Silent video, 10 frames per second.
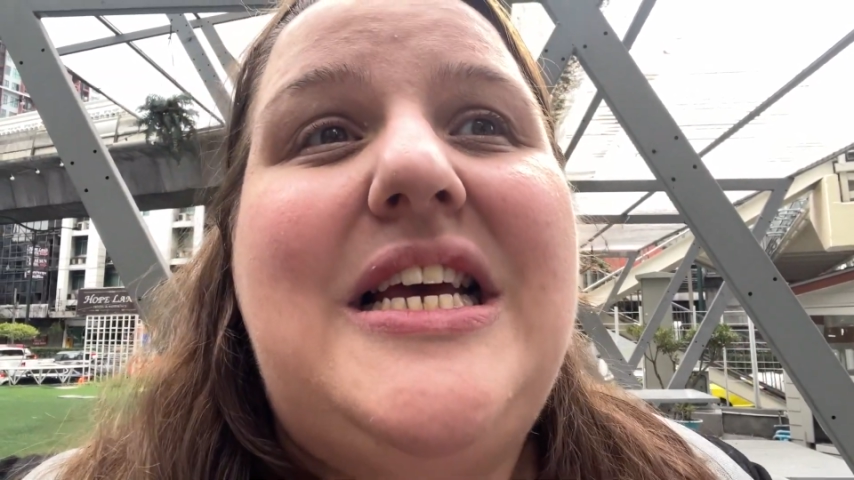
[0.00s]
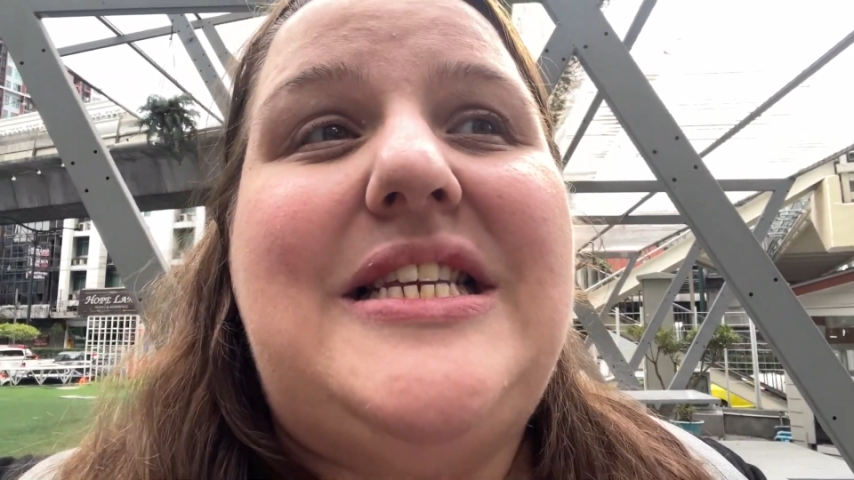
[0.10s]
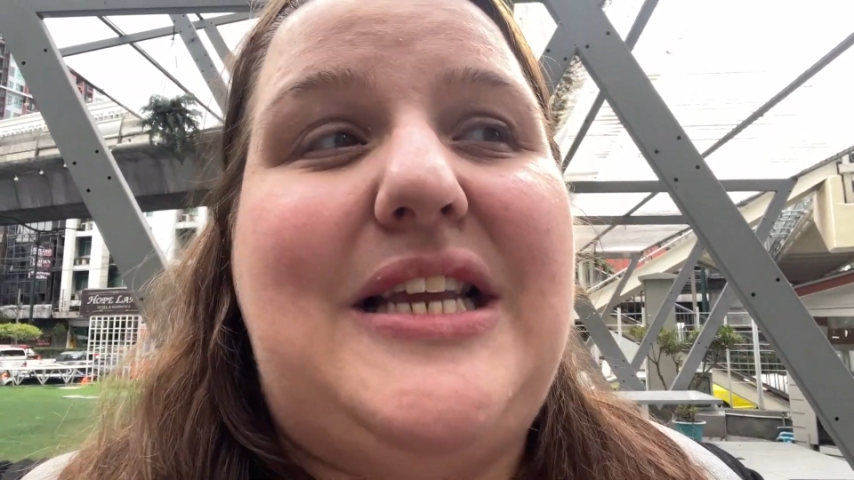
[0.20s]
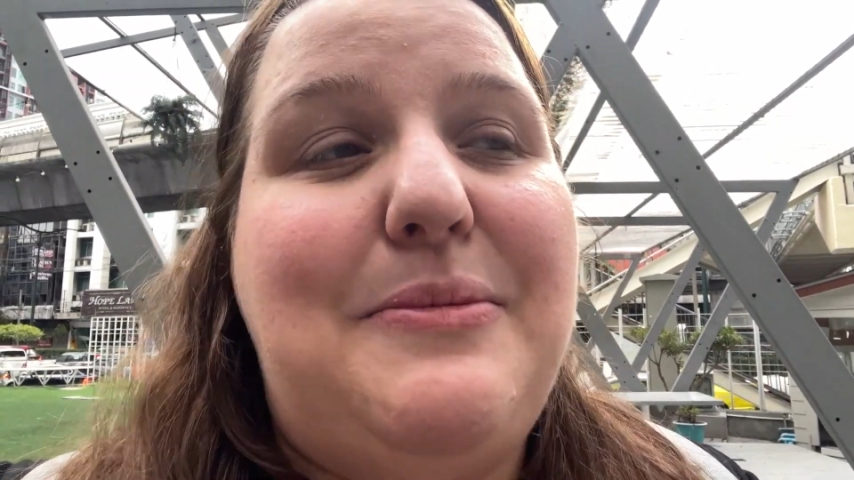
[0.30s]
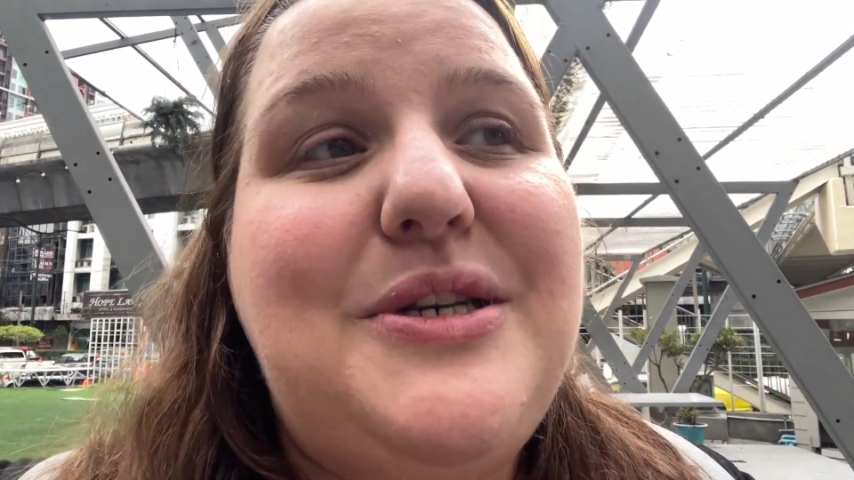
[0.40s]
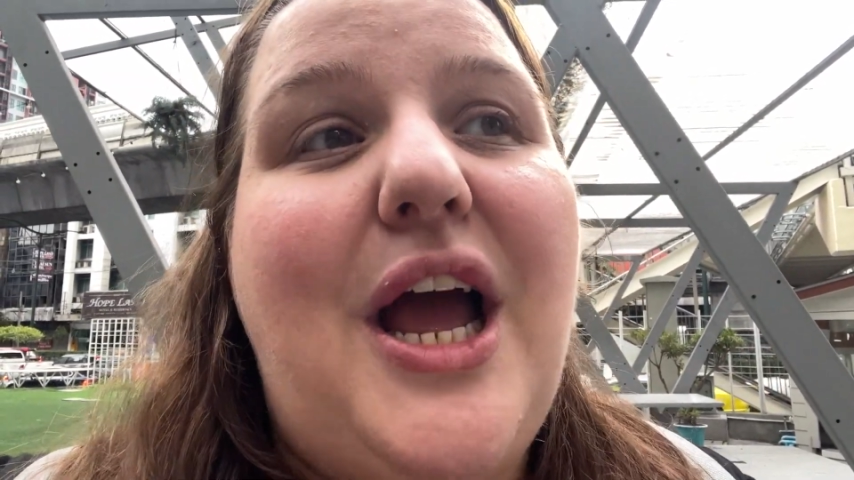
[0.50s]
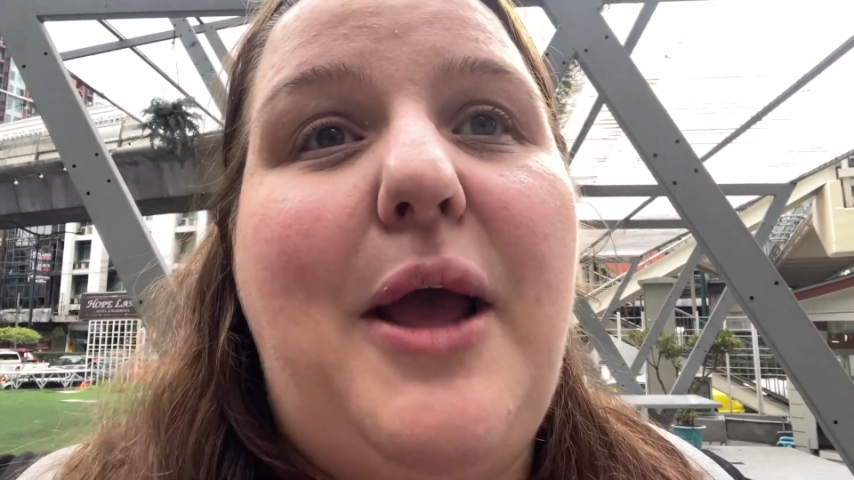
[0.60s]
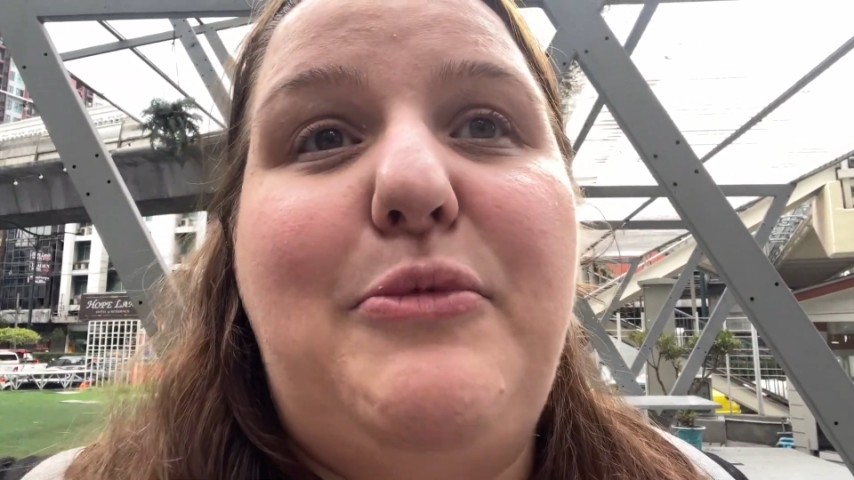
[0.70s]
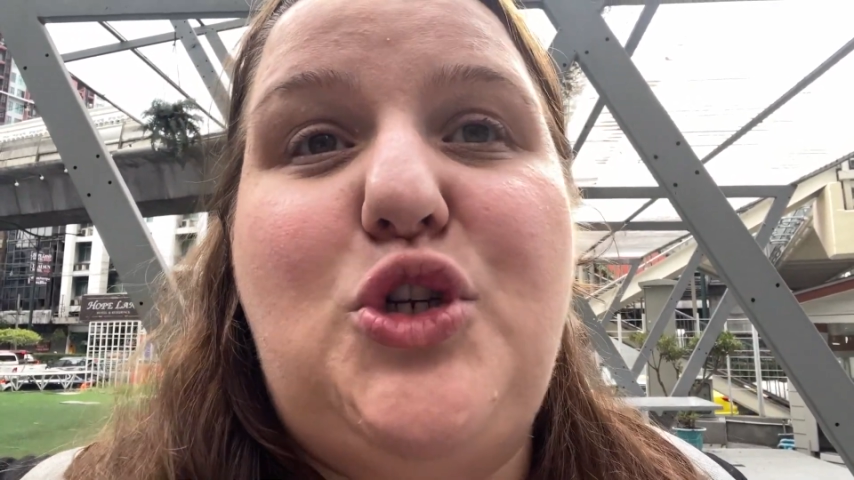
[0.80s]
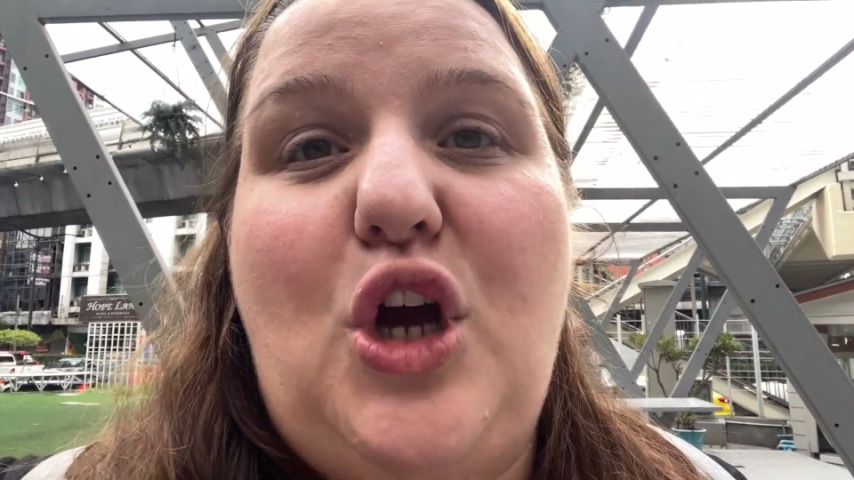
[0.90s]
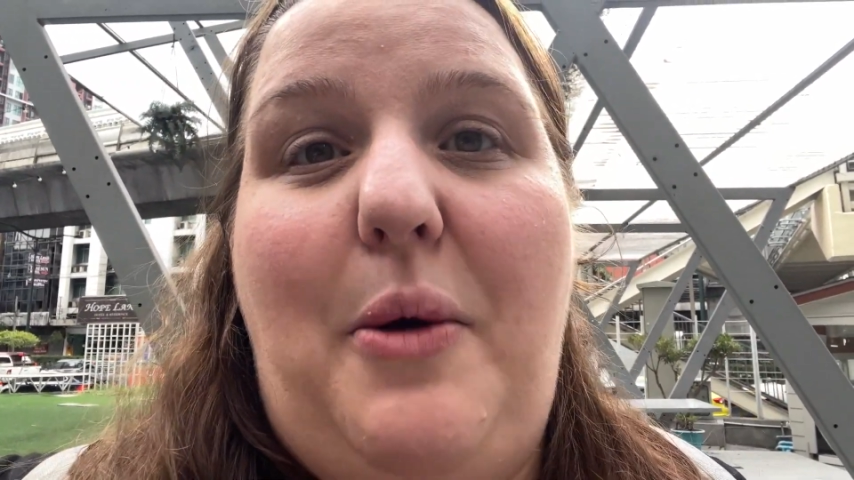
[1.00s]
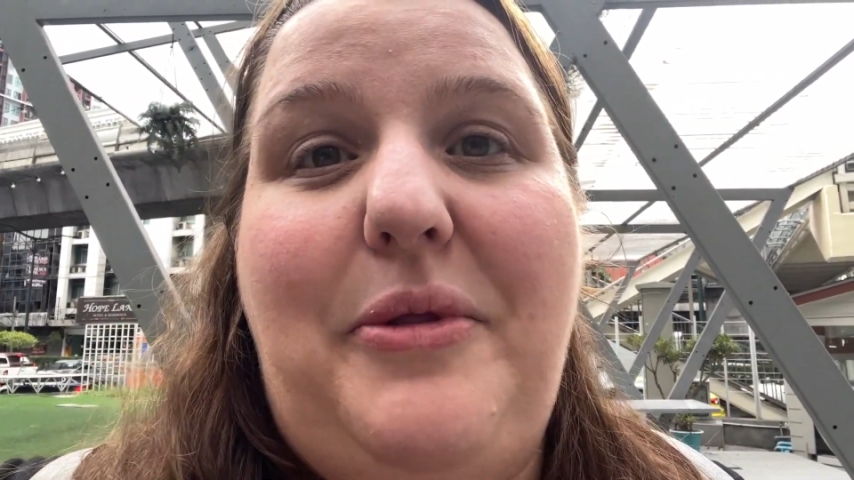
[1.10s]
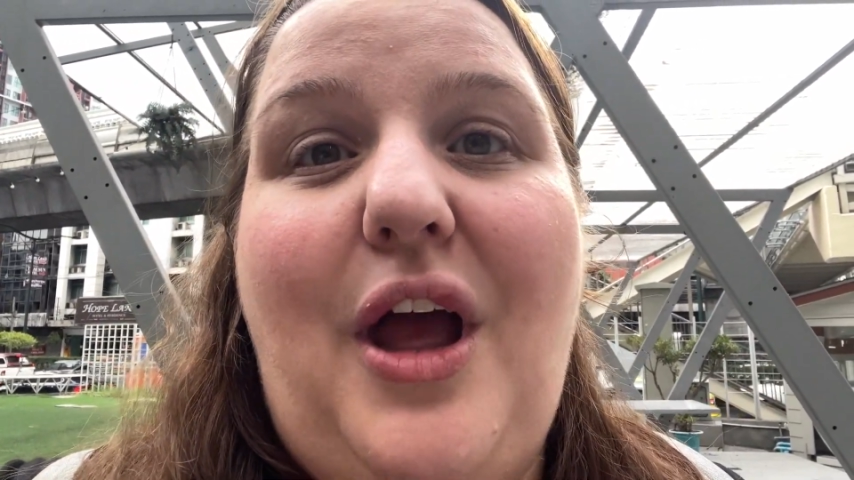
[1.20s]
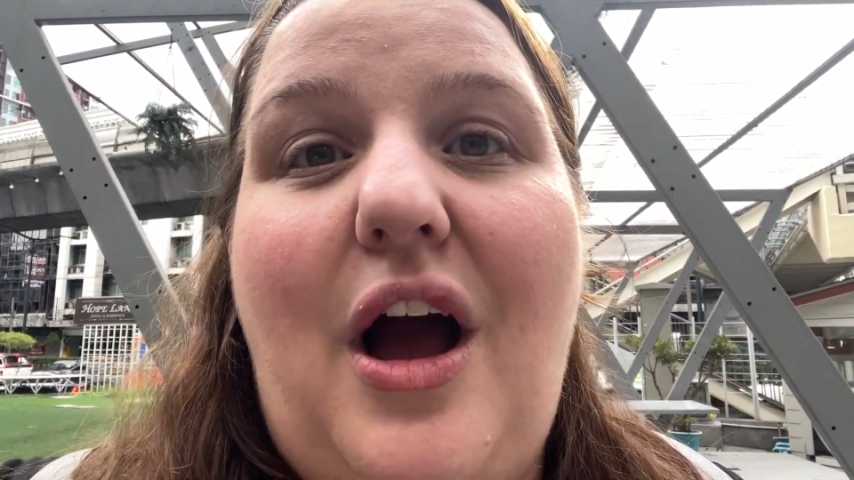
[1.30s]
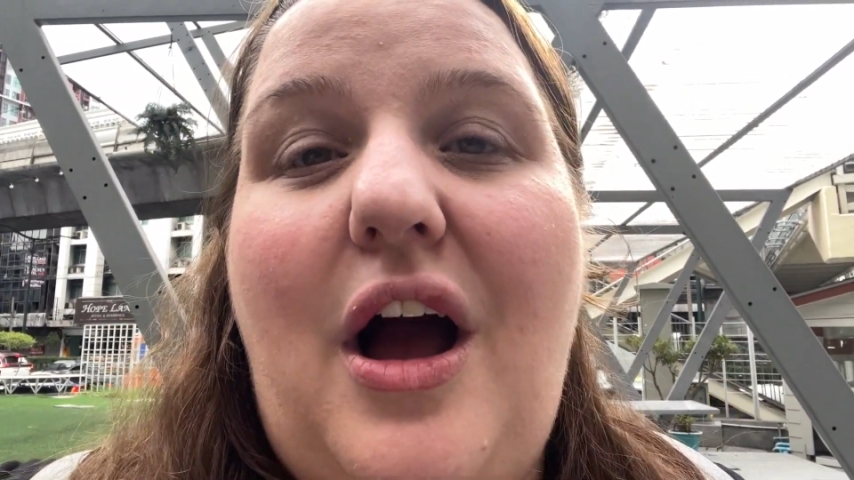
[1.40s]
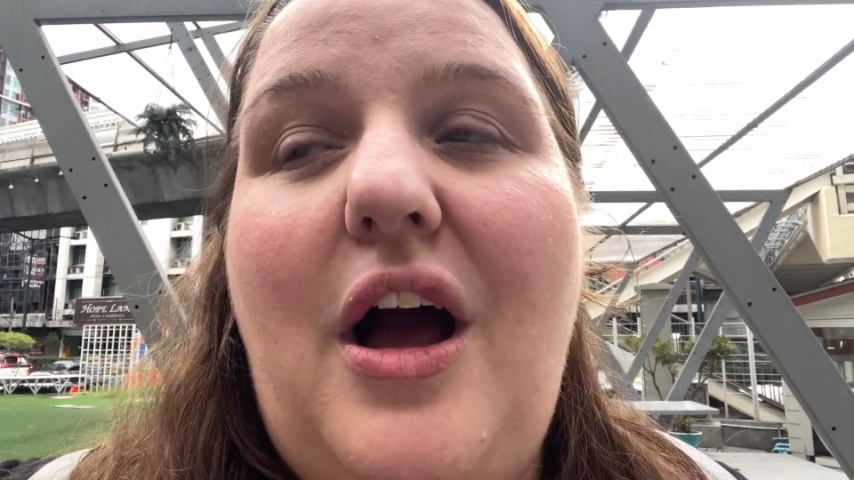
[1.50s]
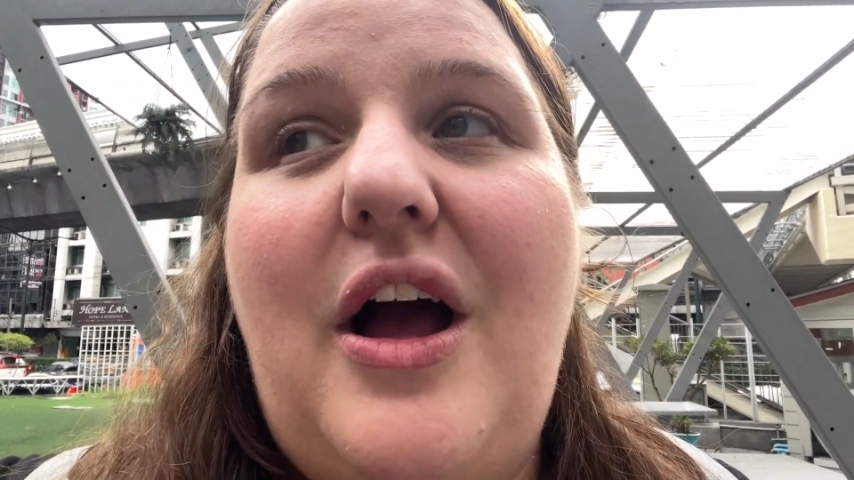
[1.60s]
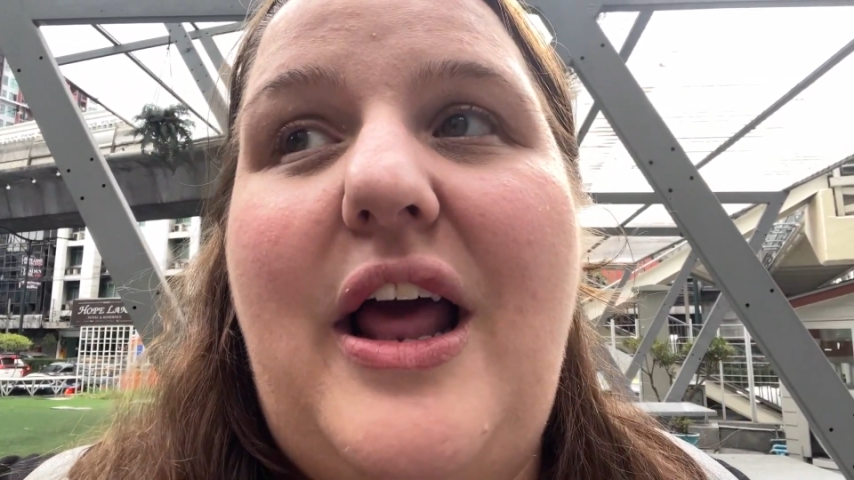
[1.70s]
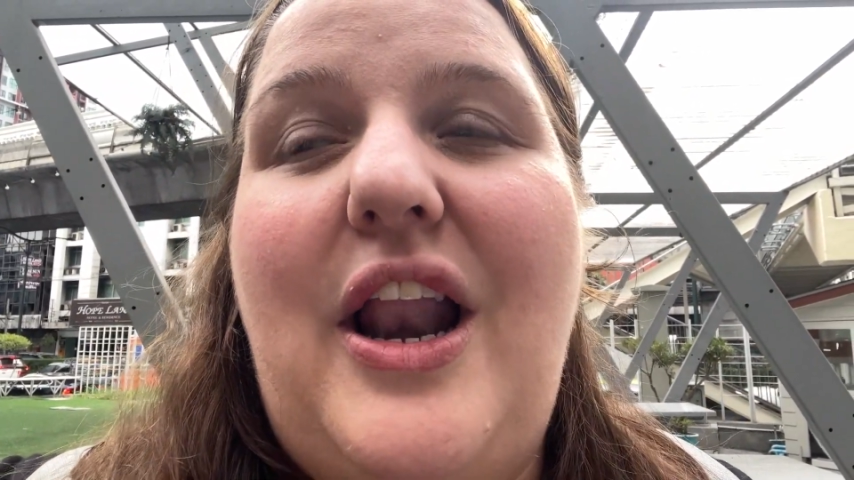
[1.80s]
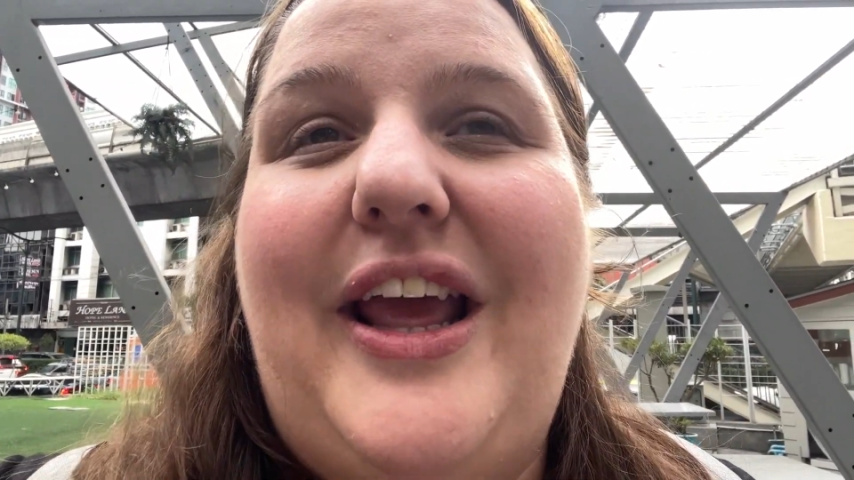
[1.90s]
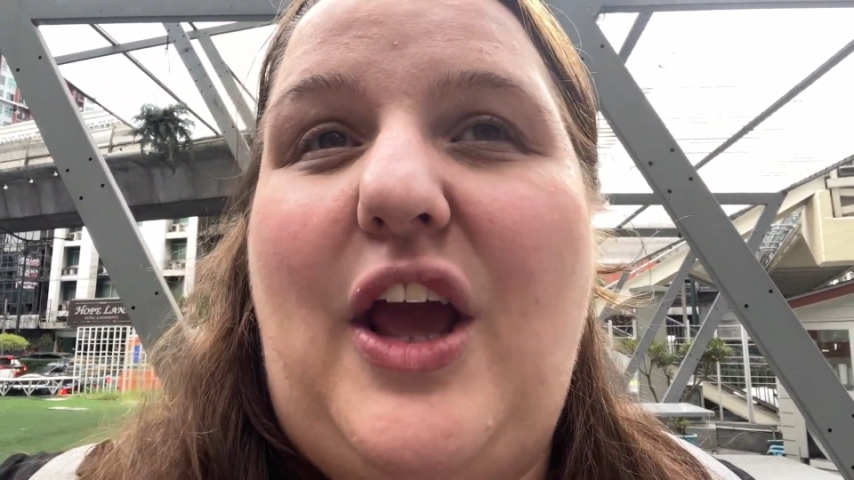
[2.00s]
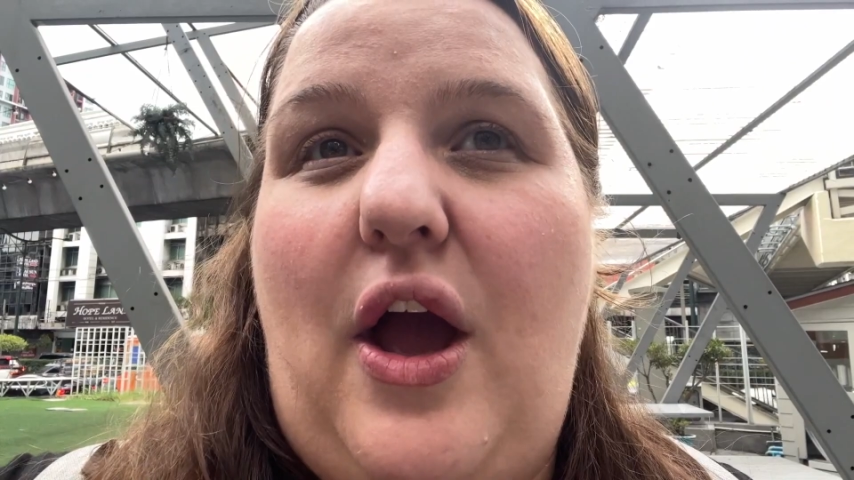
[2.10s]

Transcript: sometimes jobs are like